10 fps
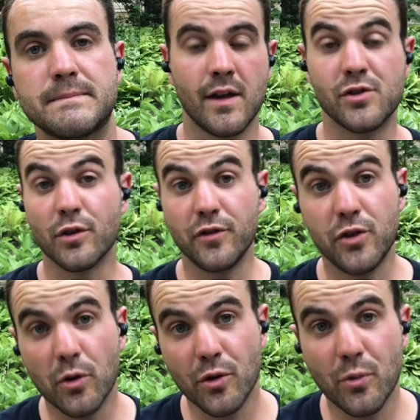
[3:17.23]
And so if you
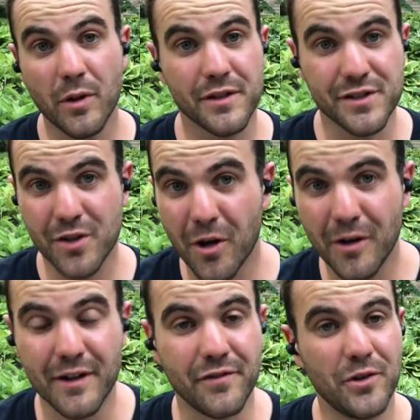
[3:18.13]
don't know where to
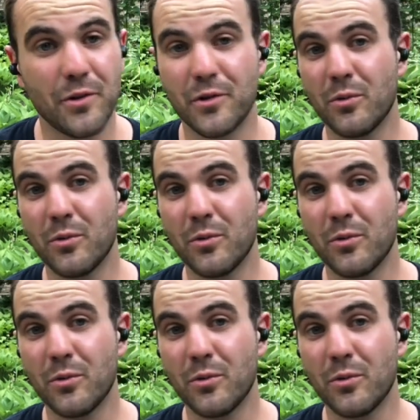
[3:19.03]
start, if you don't know